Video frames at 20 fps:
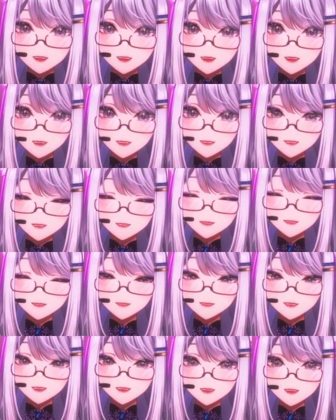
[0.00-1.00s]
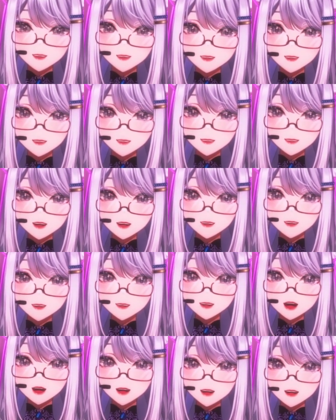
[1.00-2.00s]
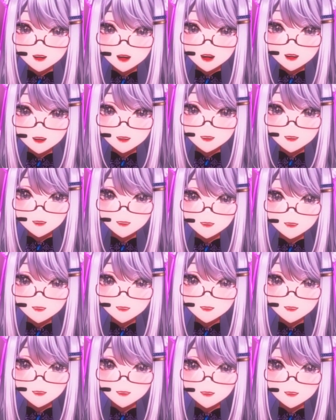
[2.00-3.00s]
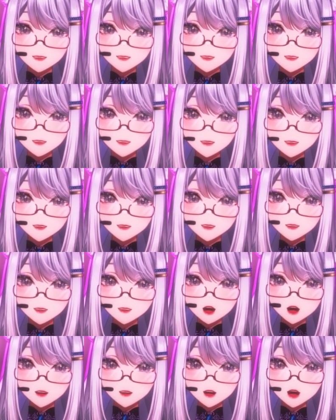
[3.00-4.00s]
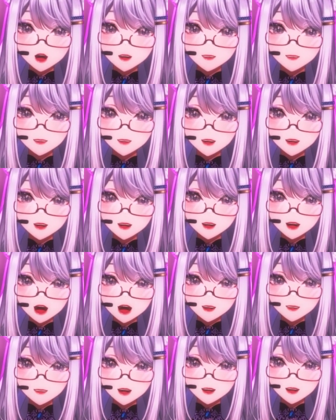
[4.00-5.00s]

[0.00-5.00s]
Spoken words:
and she was holding my hand, her thumb gently brushing